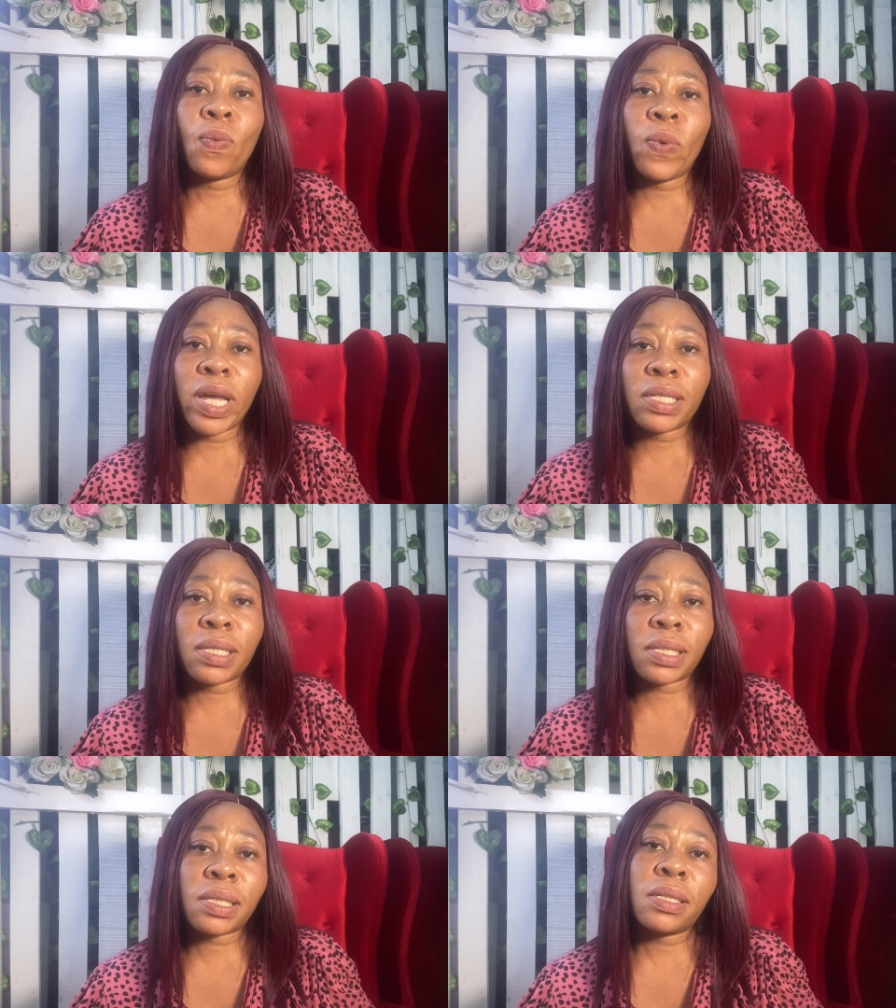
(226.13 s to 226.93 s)
weight
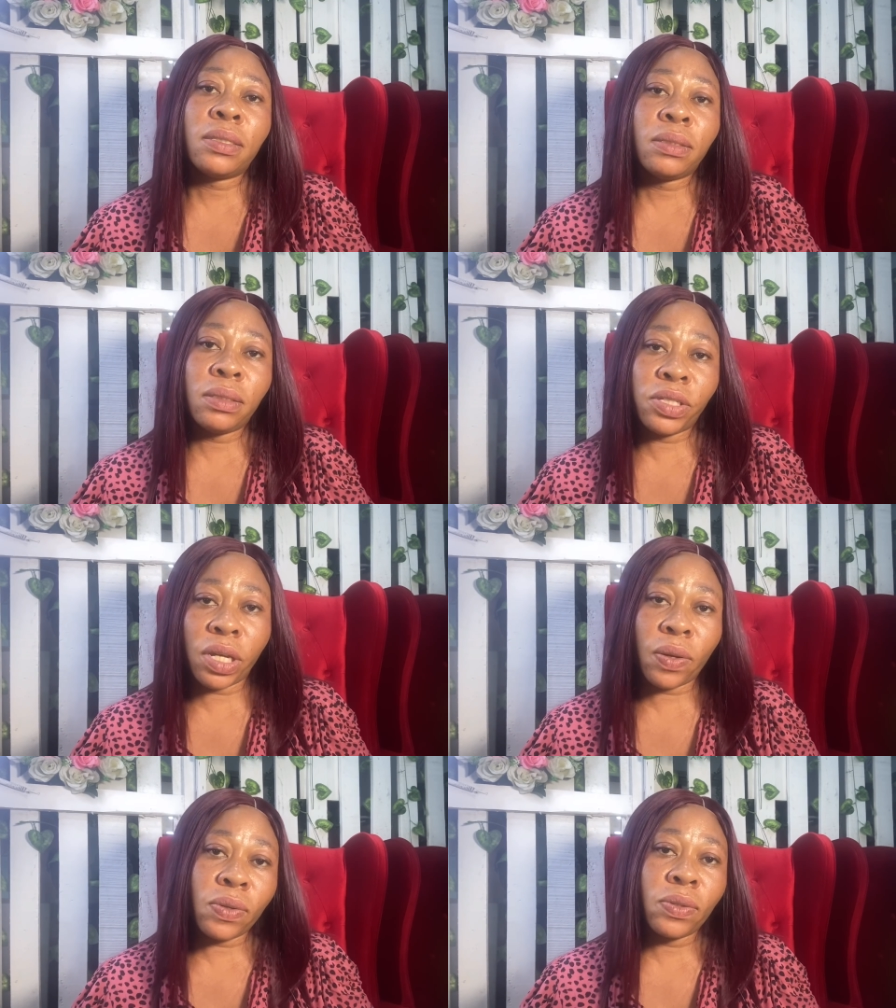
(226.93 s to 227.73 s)

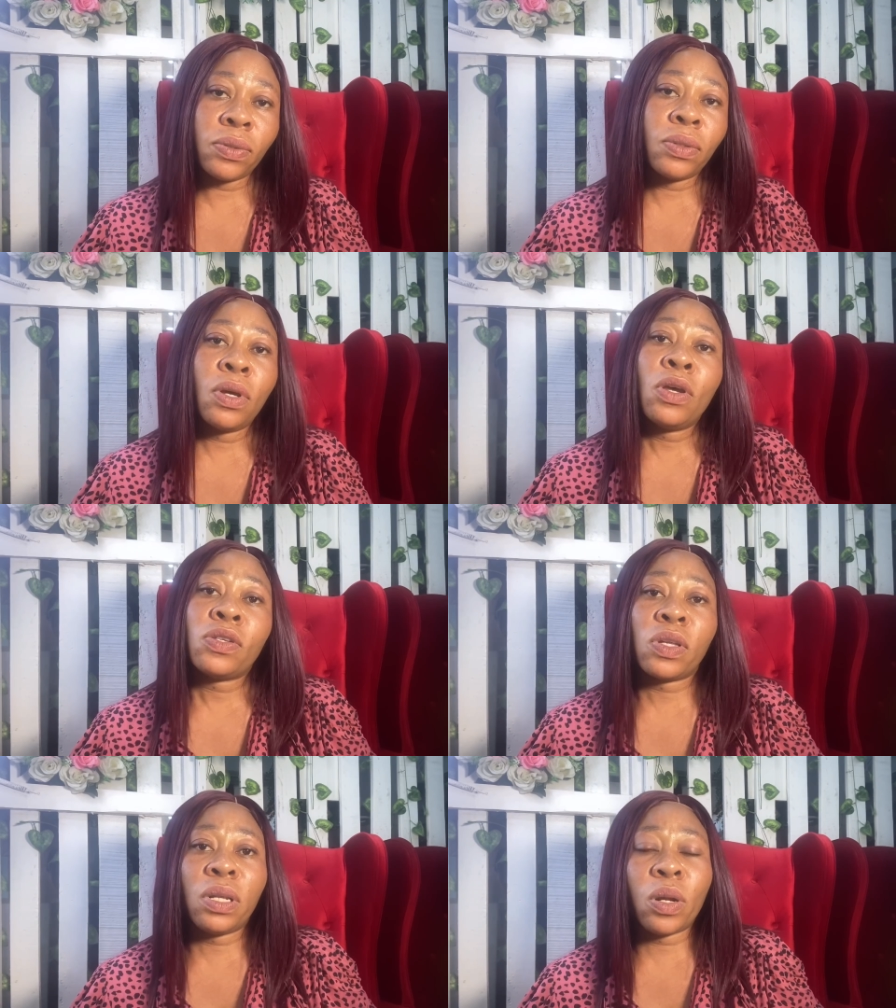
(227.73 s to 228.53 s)
gel
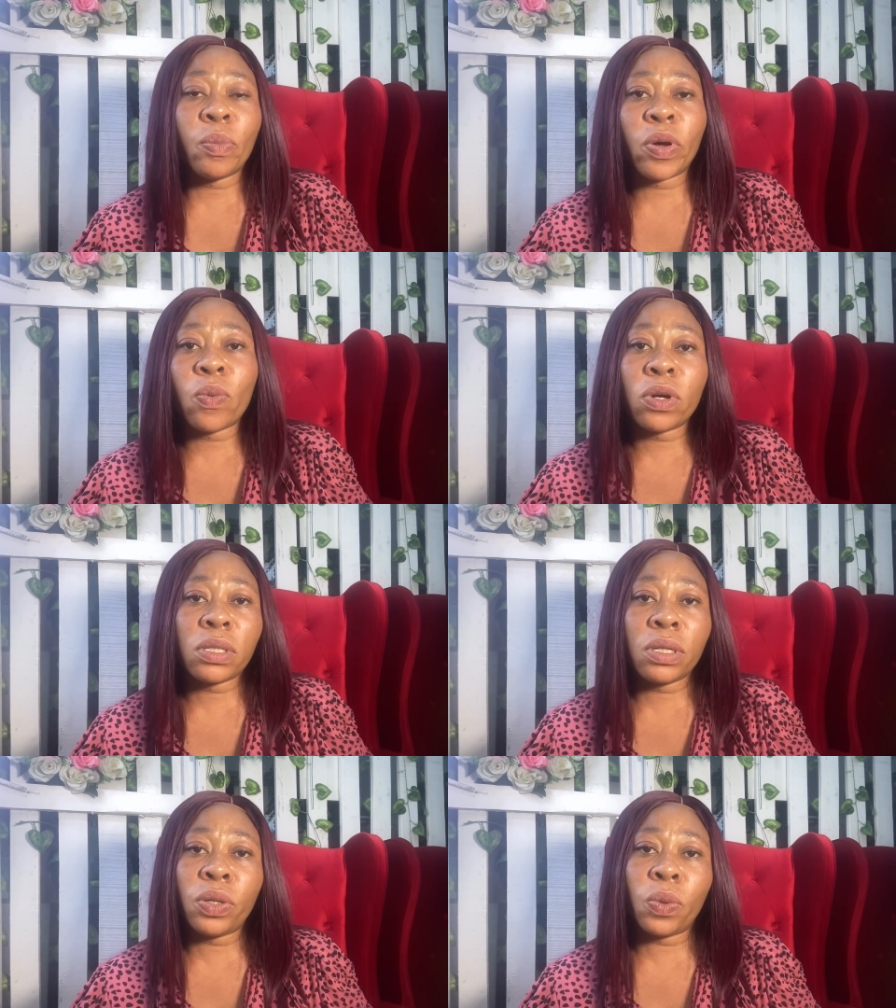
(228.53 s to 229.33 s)
so the number
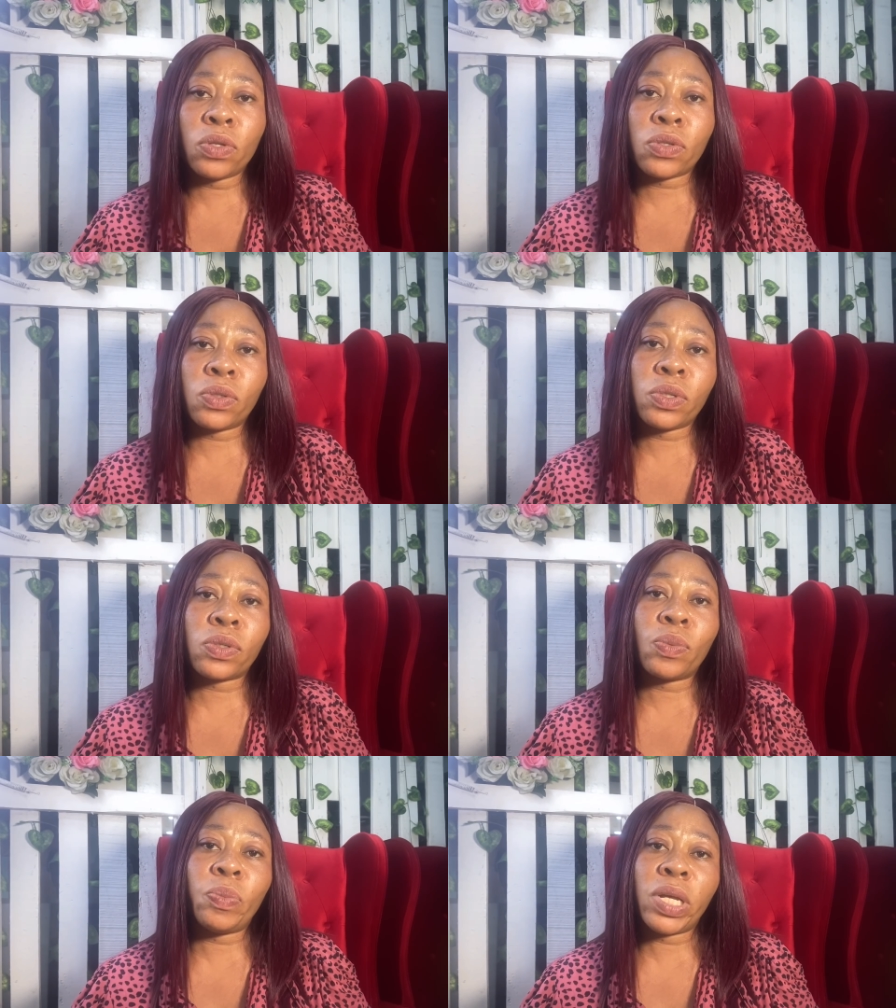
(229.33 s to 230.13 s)
one thing you want to do is
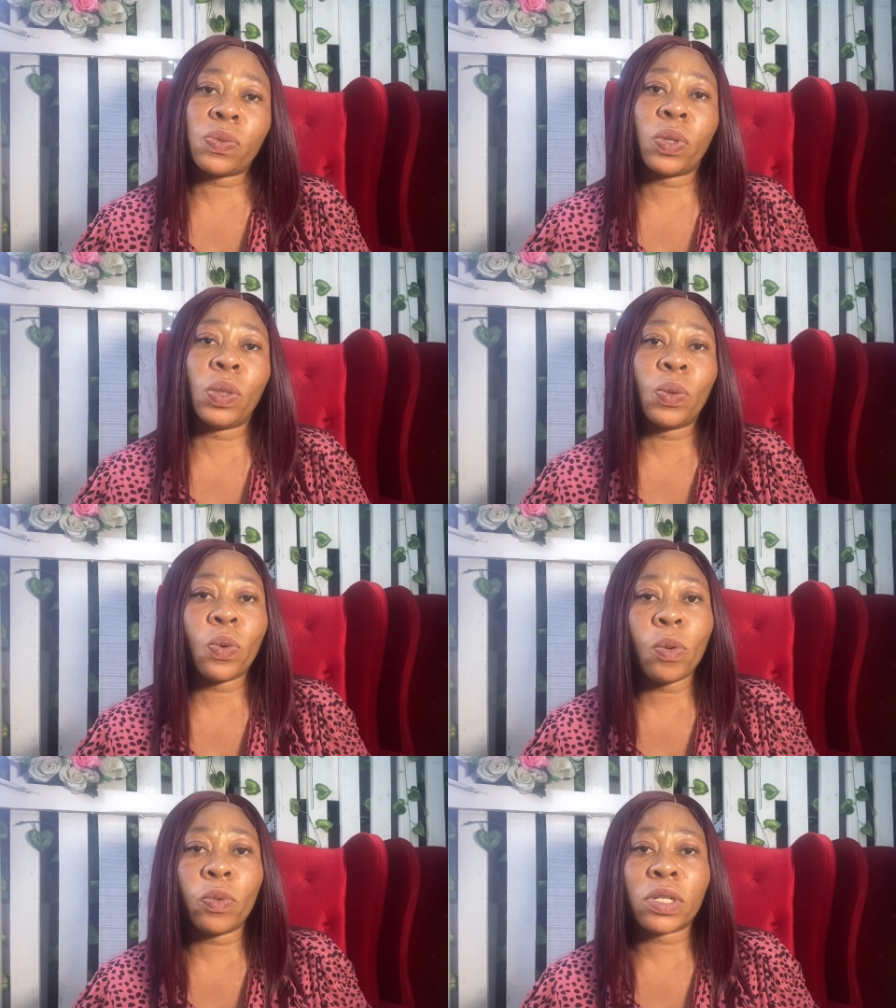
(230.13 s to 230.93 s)
to bathe with
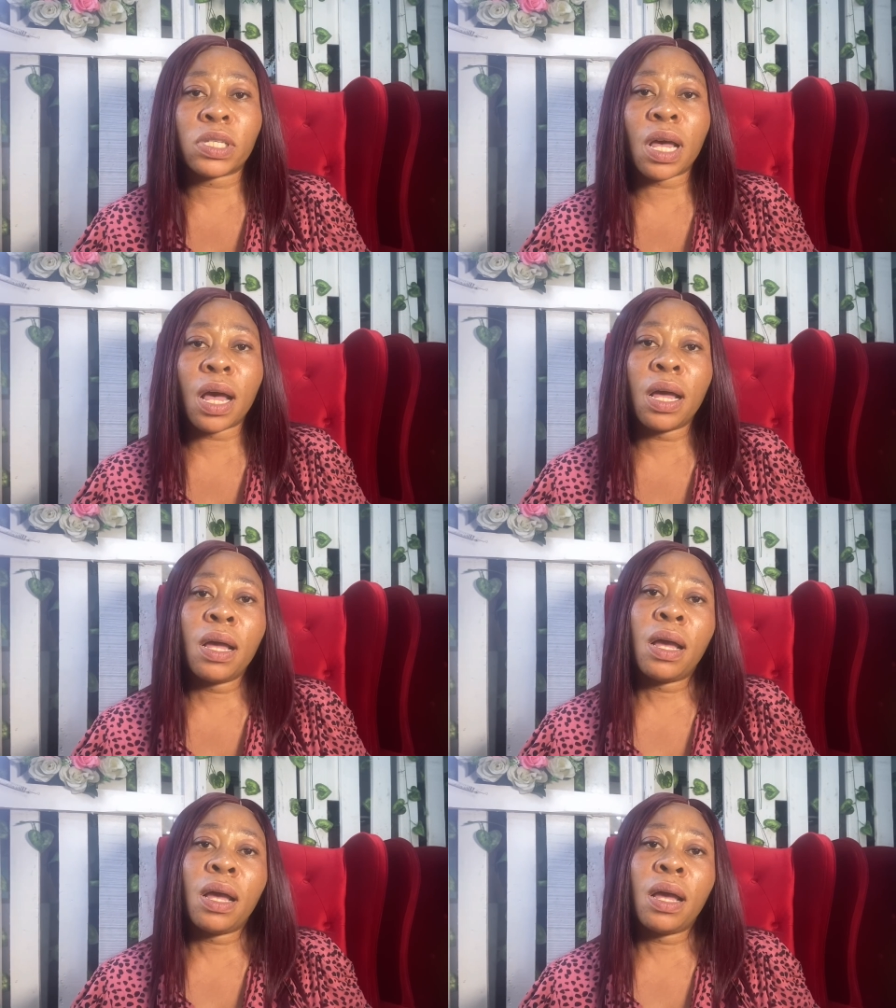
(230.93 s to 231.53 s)
lukewarm water